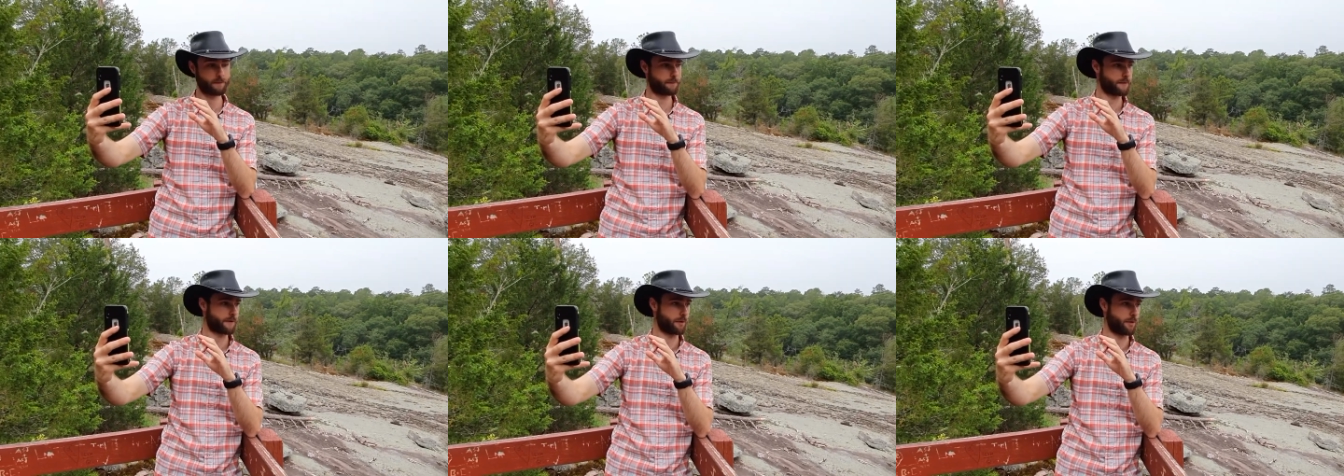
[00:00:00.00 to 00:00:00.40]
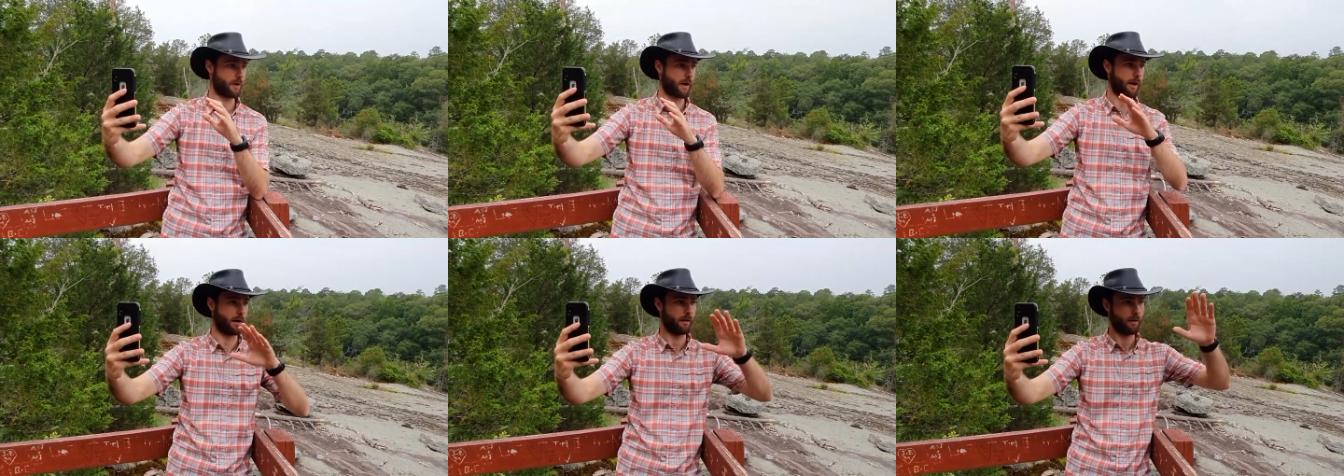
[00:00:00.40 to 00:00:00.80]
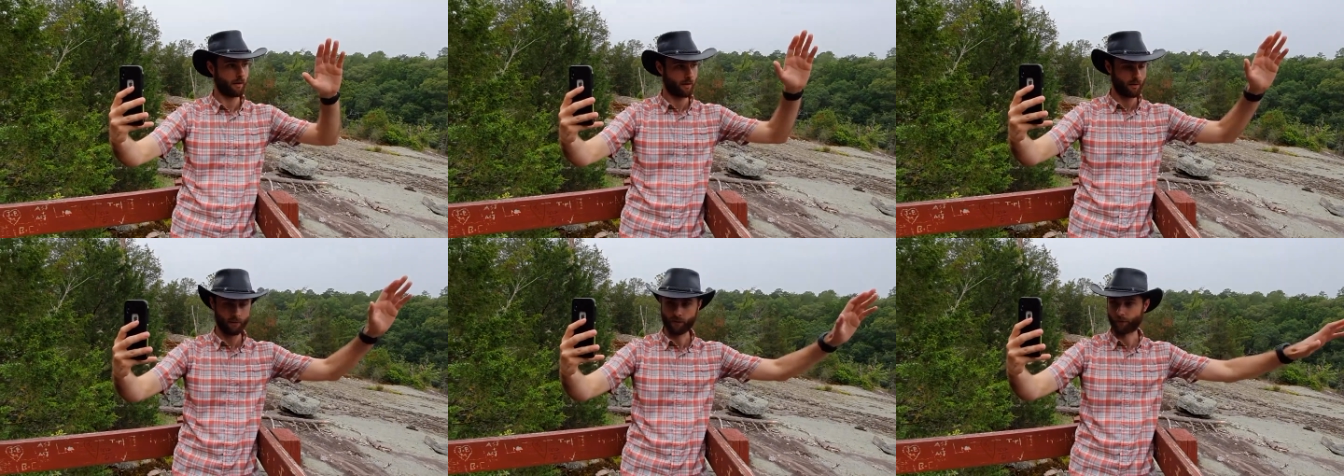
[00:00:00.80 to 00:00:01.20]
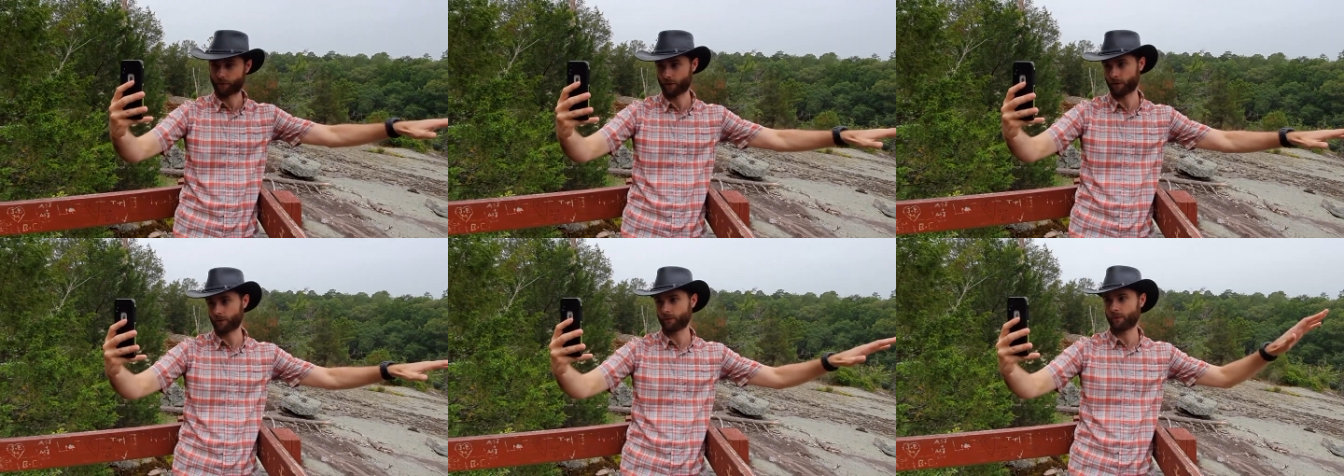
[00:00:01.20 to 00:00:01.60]
So you got the
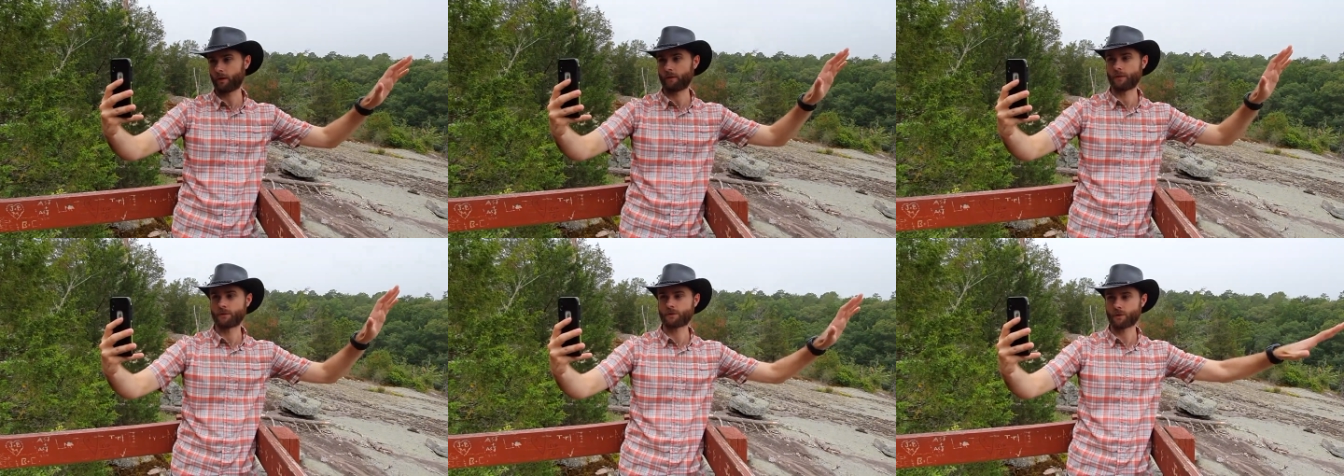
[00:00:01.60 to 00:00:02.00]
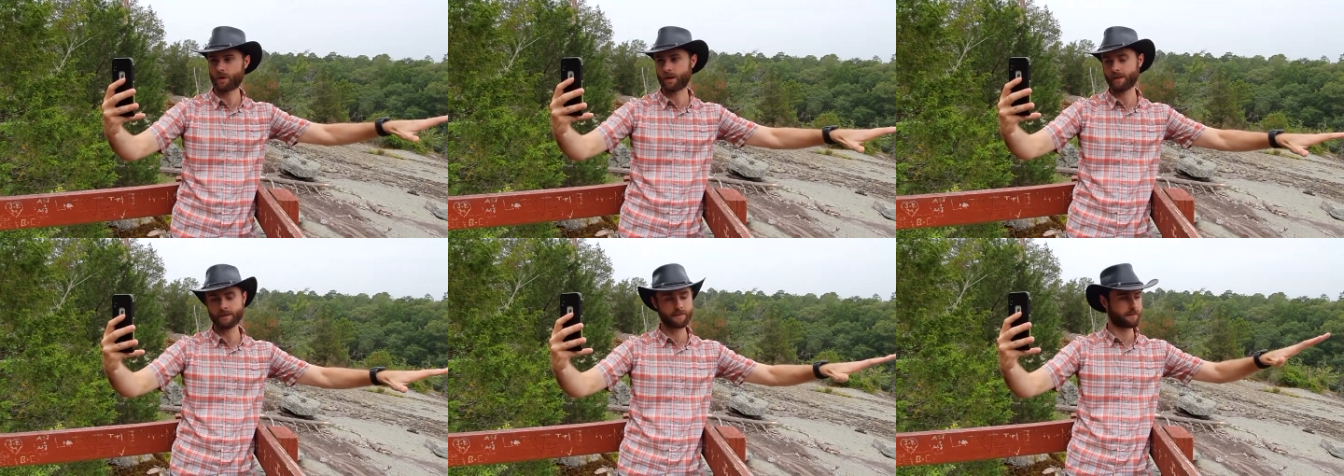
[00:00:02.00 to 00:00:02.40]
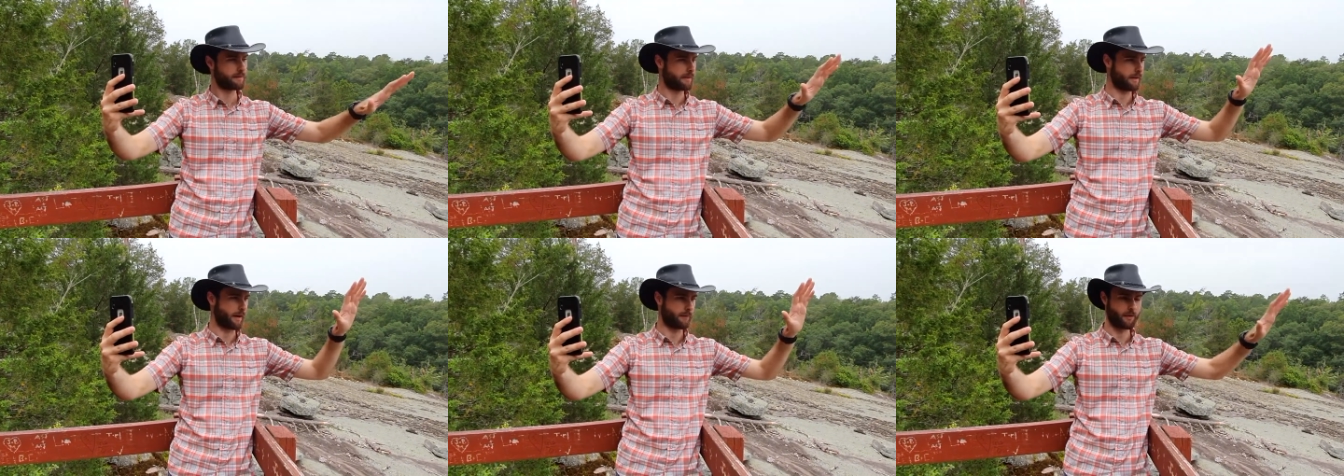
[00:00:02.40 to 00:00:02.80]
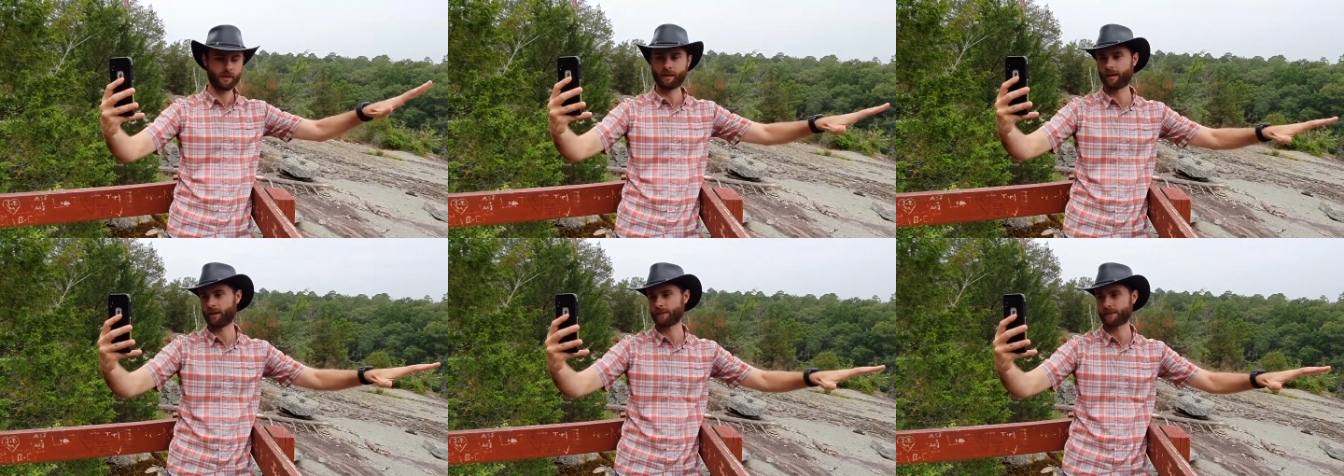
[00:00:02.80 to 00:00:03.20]
dirt and the trees and everything
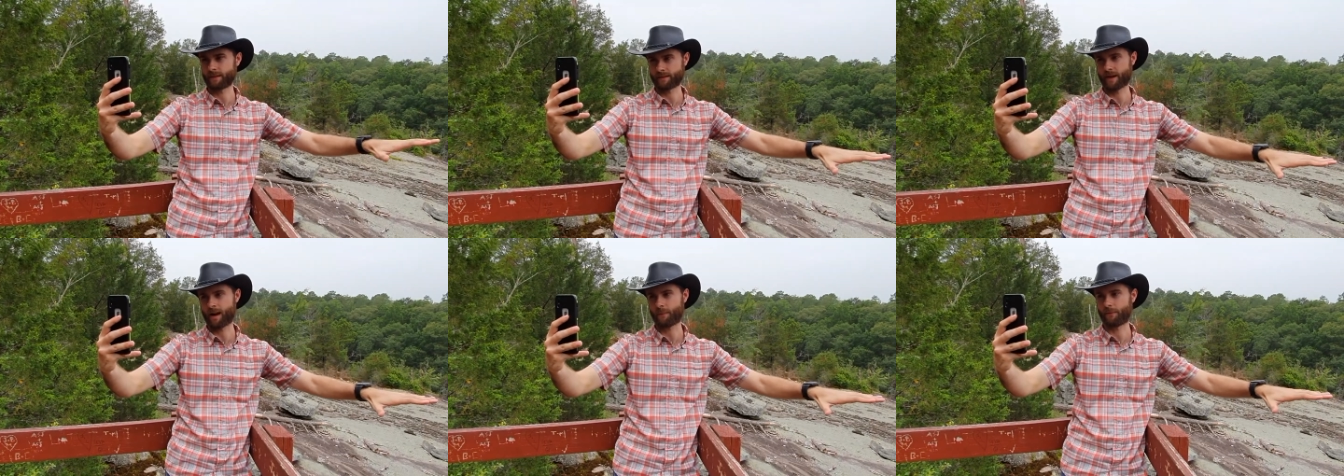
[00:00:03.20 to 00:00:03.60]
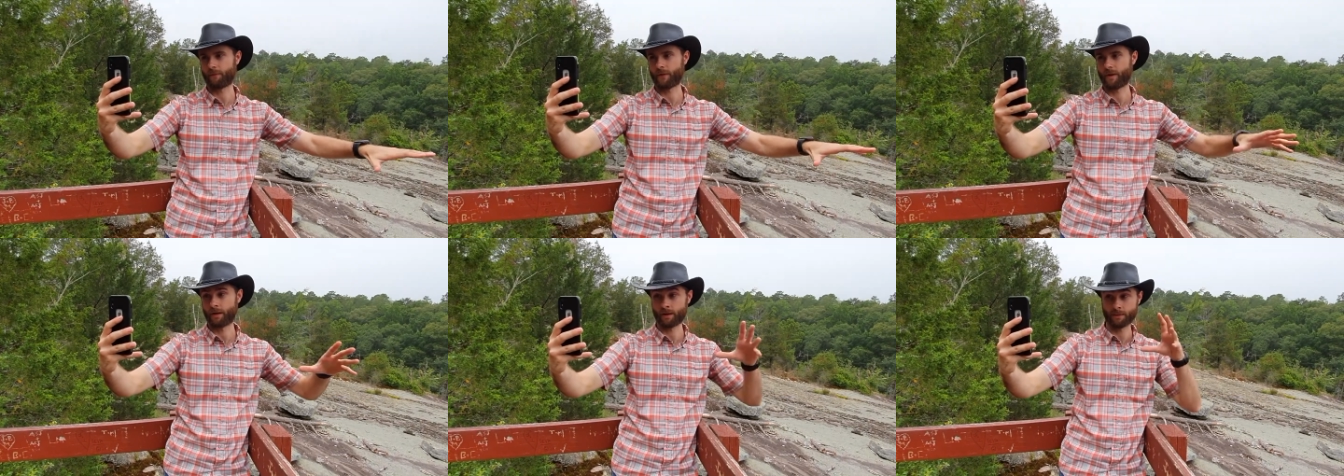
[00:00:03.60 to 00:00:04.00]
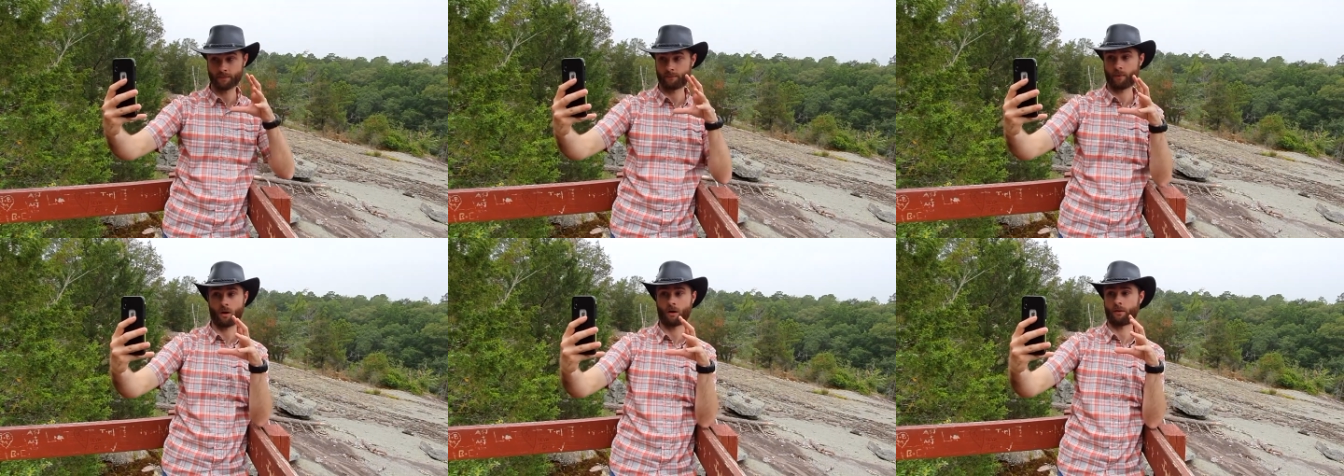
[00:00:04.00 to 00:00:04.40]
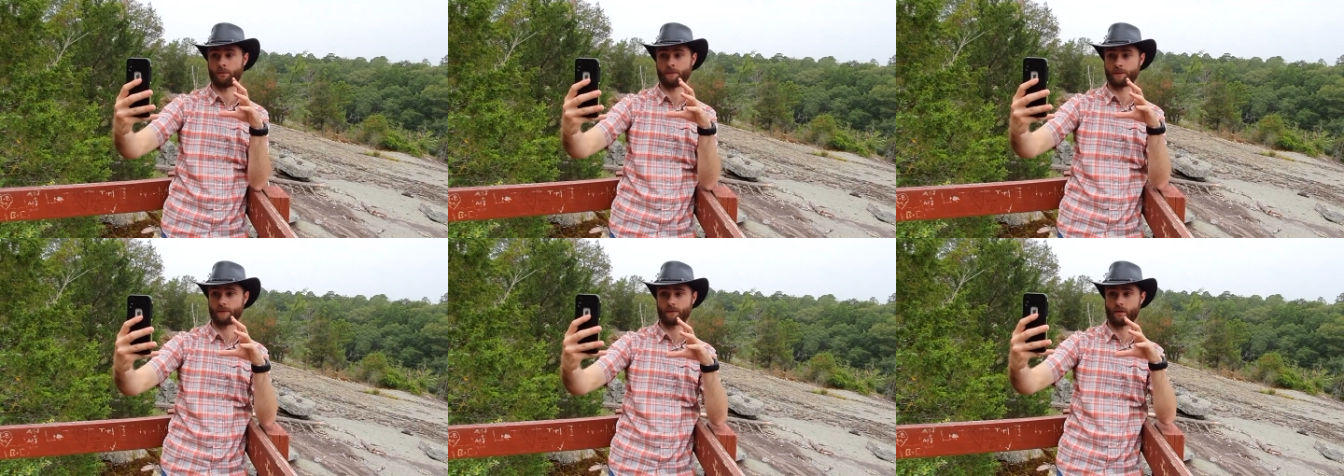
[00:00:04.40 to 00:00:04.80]
else on top of it, and it
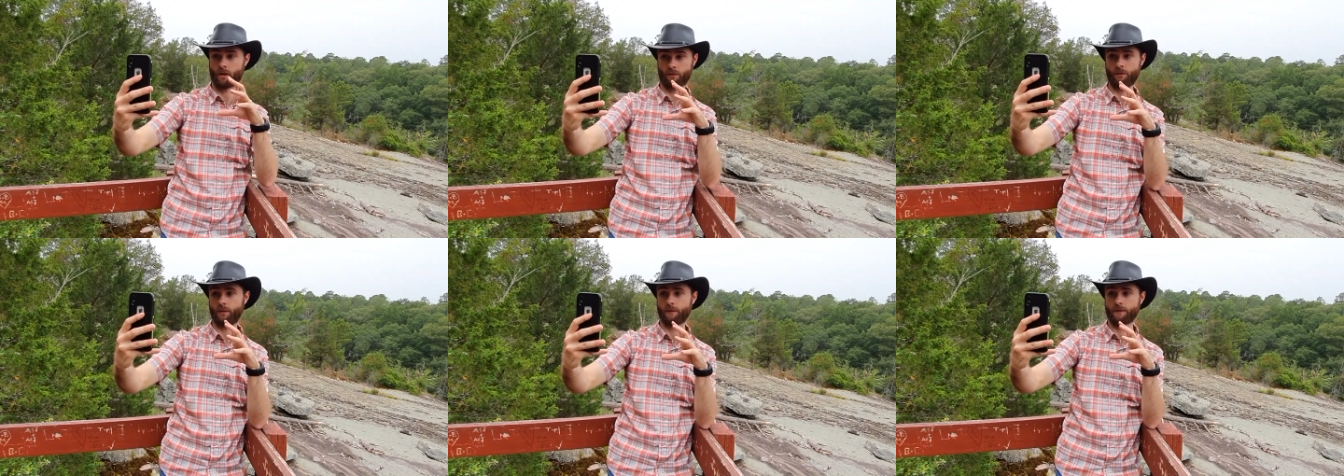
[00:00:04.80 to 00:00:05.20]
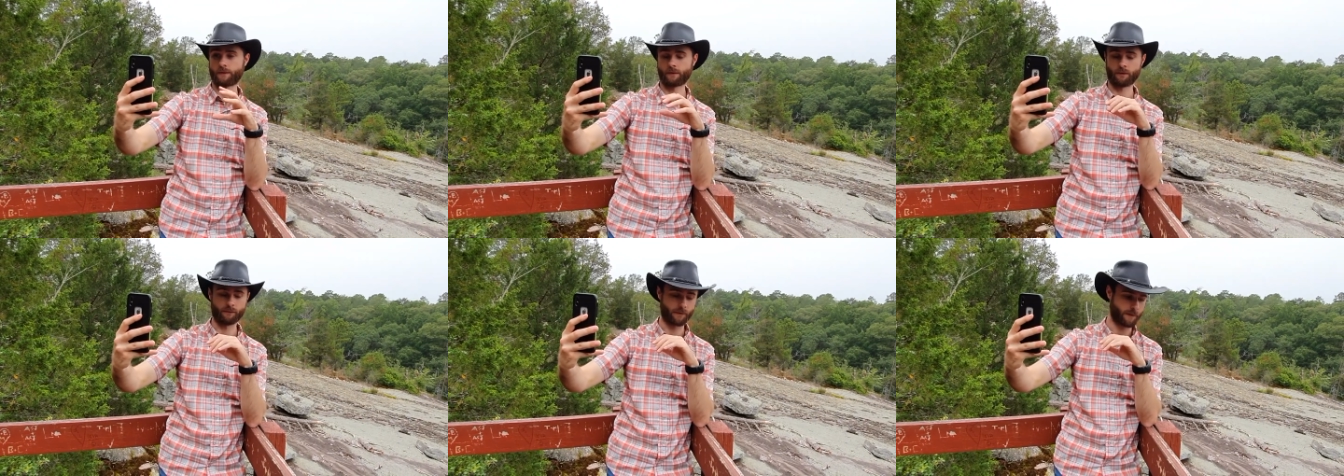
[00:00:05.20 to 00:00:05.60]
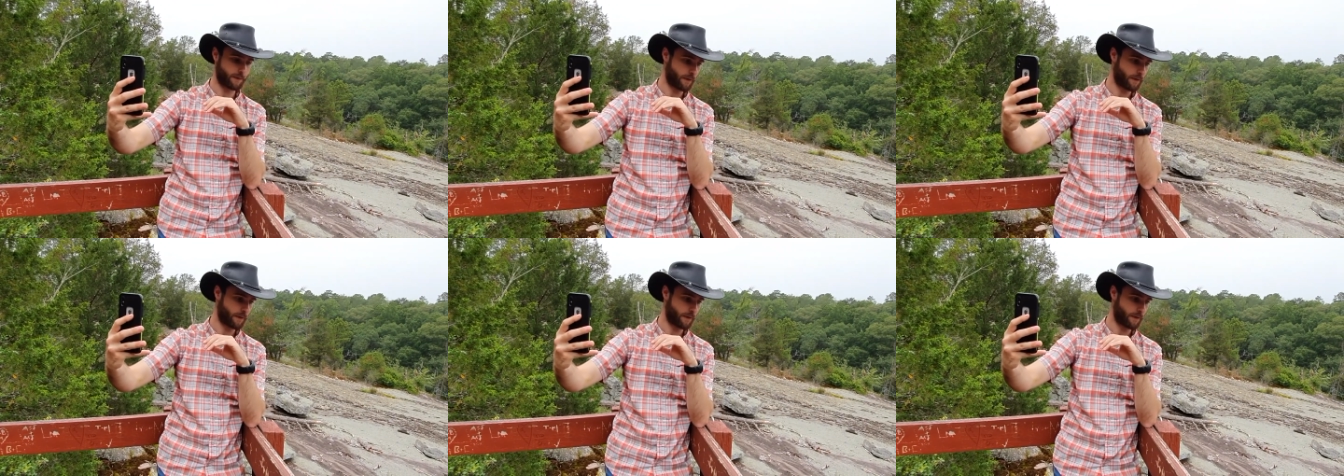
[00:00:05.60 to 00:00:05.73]
hardens underneath the surface.